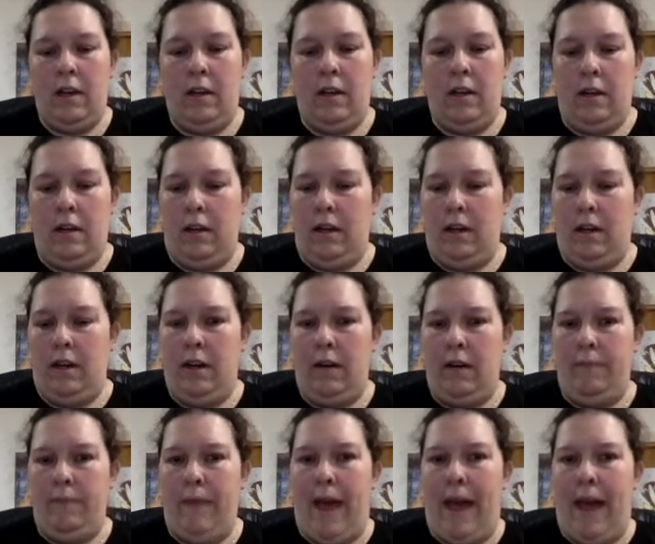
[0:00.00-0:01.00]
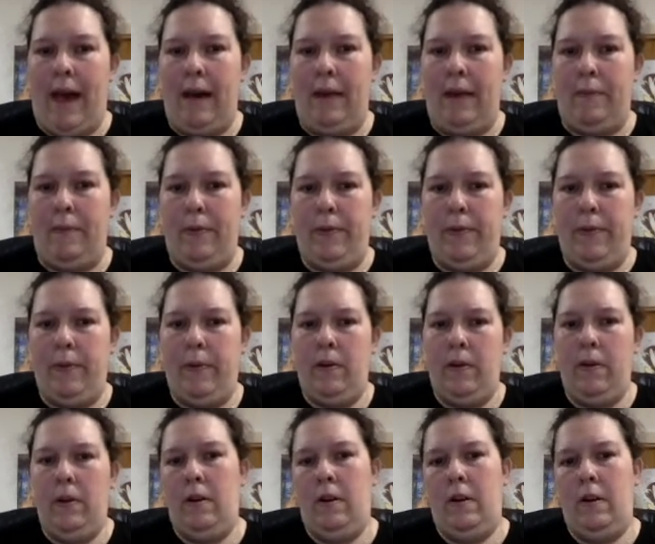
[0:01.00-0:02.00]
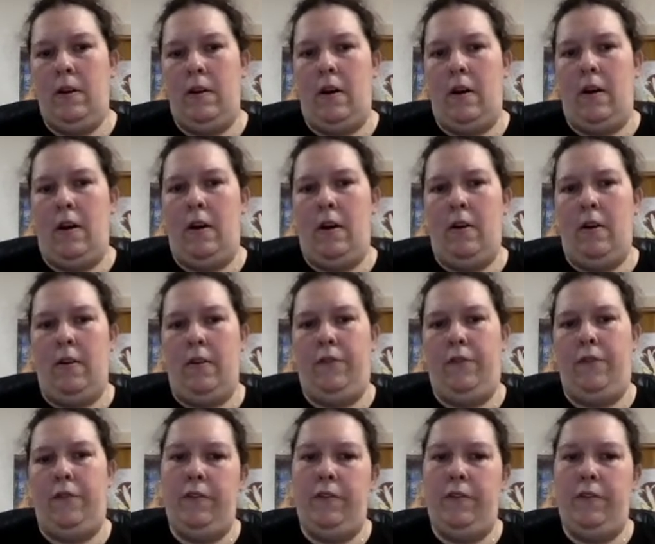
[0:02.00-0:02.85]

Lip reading: a map of